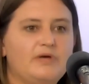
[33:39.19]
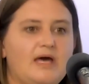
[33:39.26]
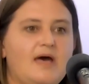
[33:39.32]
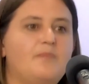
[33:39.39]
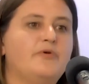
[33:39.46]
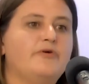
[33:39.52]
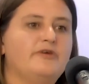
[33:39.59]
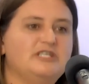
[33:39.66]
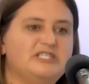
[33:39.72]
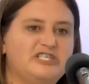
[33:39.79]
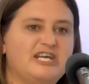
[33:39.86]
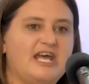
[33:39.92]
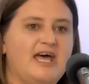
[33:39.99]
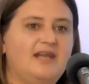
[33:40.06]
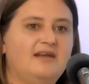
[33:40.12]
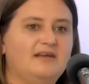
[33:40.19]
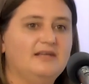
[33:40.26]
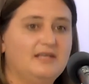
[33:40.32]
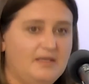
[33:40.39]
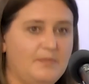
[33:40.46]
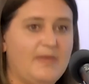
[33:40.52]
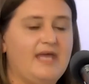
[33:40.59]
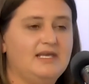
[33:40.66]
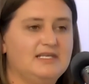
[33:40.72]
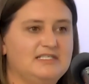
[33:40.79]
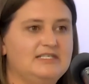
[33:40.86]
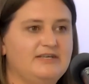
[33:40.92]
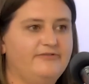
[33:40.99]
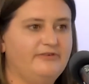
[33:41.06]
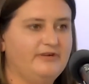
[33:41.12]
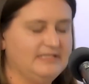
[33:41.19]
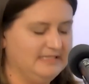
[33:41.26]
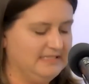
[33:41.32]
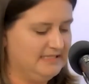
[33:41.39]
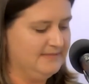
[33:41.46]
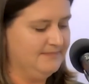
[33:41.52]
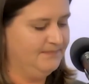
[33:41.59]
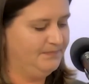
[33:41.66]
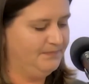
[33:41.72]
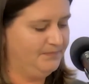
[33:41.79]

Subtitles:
cuppa and chat can make a difference.